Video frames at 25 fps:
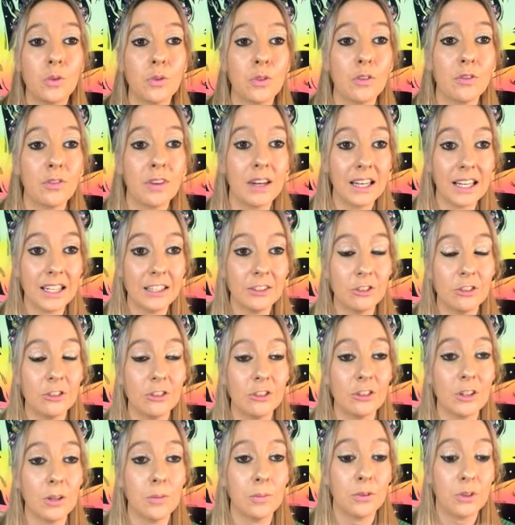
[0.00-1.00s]
with the
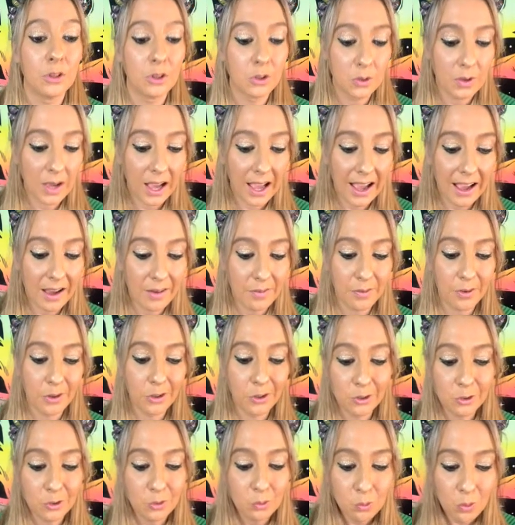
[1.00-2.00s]
relationships that you have
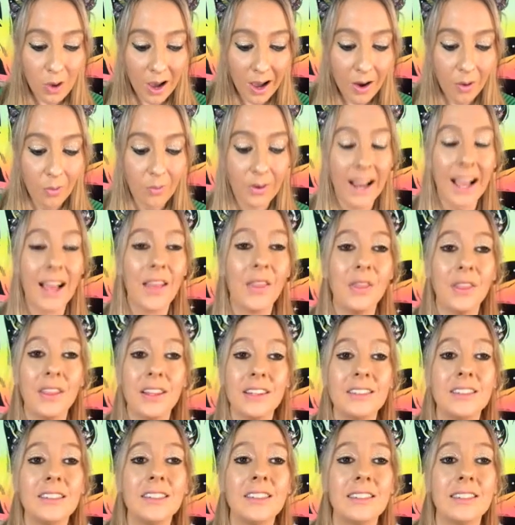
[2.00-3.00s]
as well. And
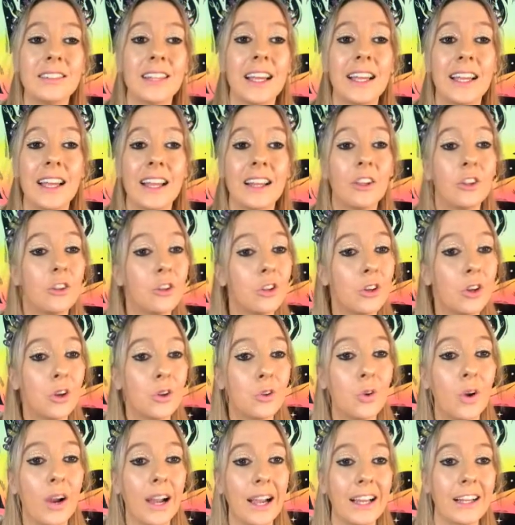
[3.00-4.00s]
this is saying, you know,
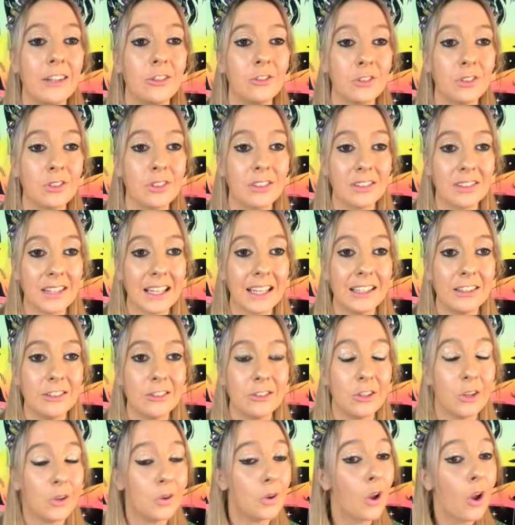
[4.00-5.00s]
your angels are saying
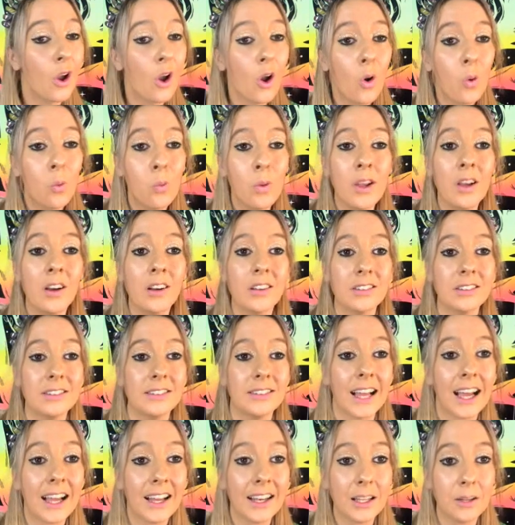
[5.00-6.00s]
to you, we are
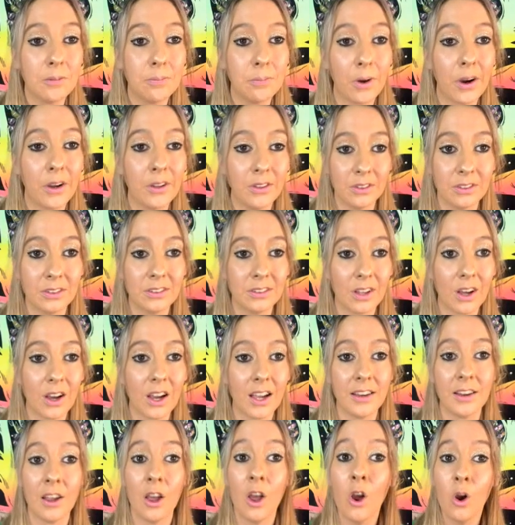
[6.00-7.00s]
standing by your
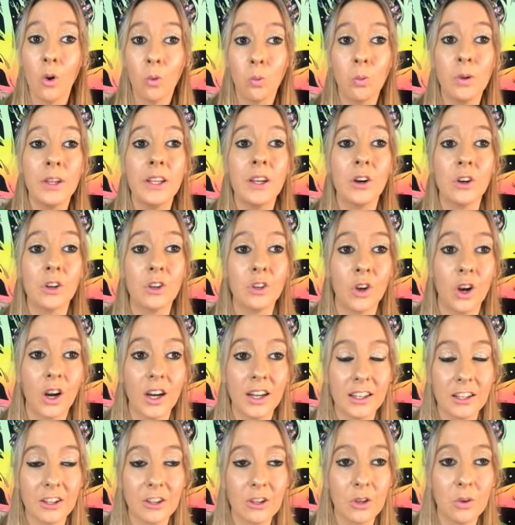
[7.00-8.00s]
side. We are
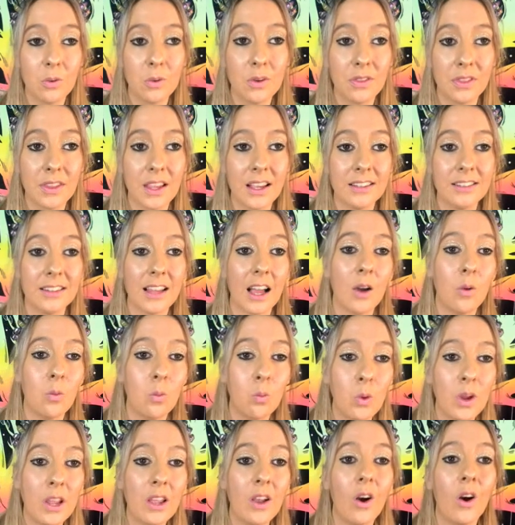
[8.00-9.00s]
guiding you with this,
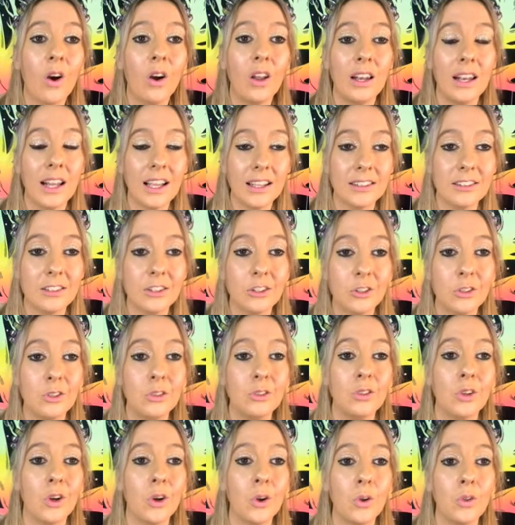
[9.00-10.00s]
and we are letting
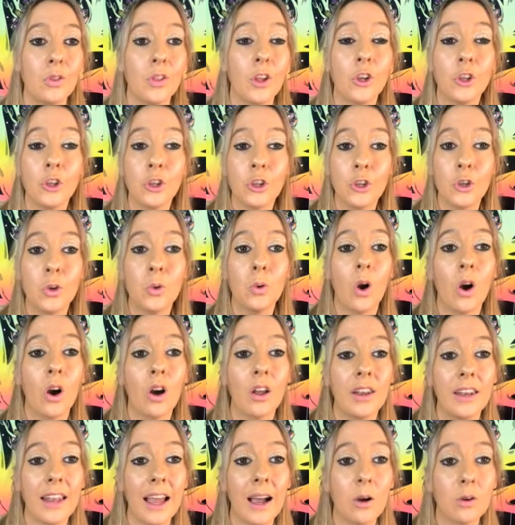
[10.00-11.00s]
you know that you
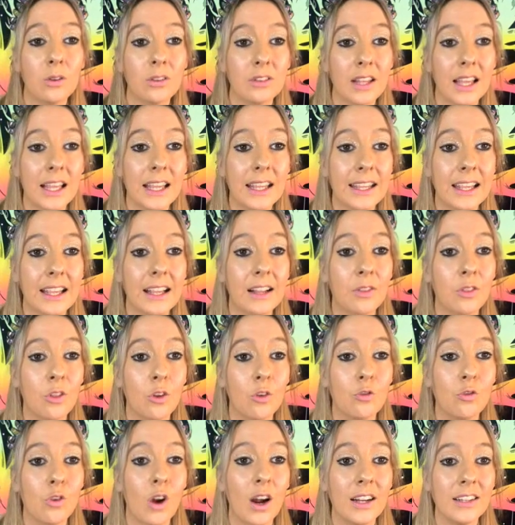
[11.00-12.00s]
are now taking
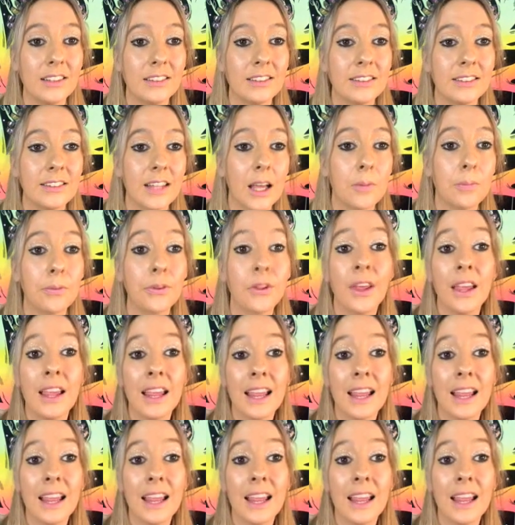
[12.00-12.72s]
the right steps